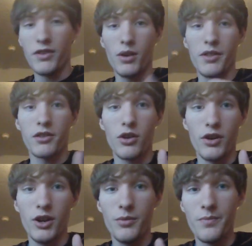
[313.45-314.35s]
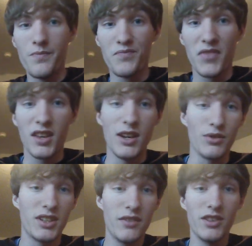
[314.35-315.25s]
over there with the chrono. Now,
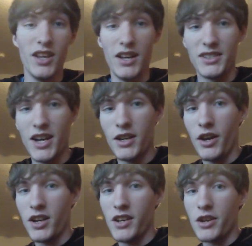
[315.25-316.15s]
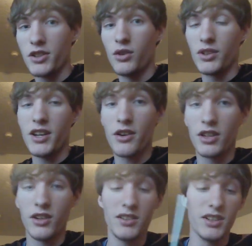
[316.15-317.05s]
given that data, I can actually go and
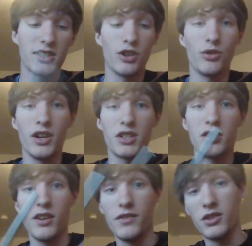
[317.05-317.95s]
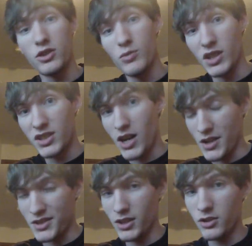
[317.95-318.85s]
calculate the acceleration, assuming it's
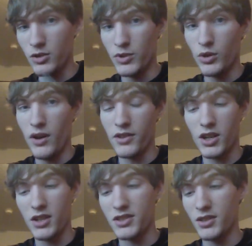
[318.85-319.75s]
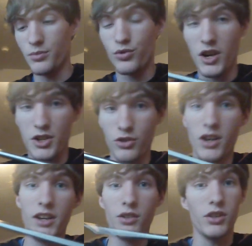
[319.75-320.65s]
constant, assuming you have a constant pressure
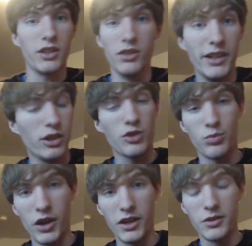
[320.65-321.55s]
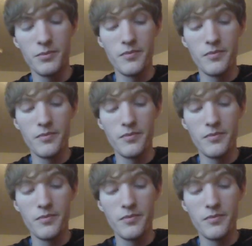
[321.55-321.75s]
on it, like a linear spring.